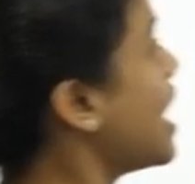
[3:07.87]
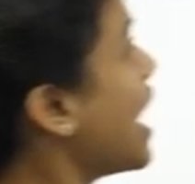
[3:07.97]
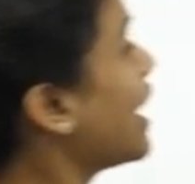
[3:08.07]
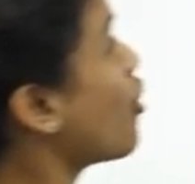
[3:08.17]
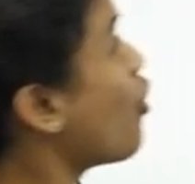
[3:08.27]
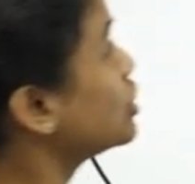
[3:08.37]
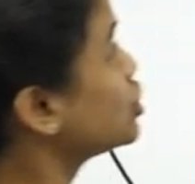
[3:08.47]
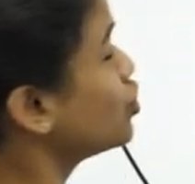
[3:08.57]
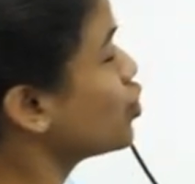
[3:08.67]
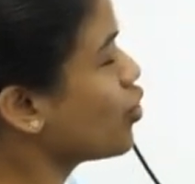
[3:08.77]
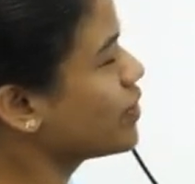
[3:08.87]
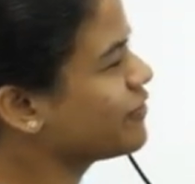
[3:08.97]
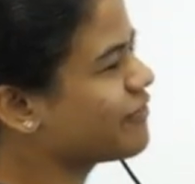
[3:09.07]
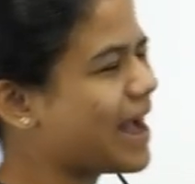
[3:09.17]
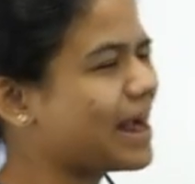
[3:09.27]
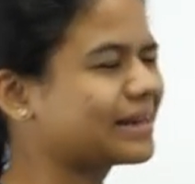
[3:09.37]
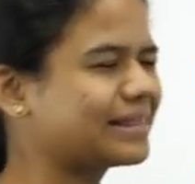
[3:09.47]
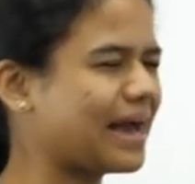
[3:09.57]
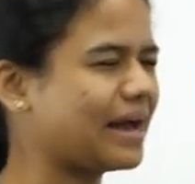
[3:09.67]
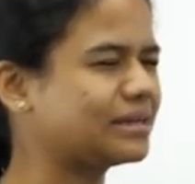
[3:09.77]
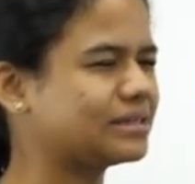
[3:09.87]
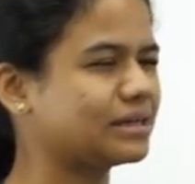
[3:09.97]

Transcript: I also know the fact that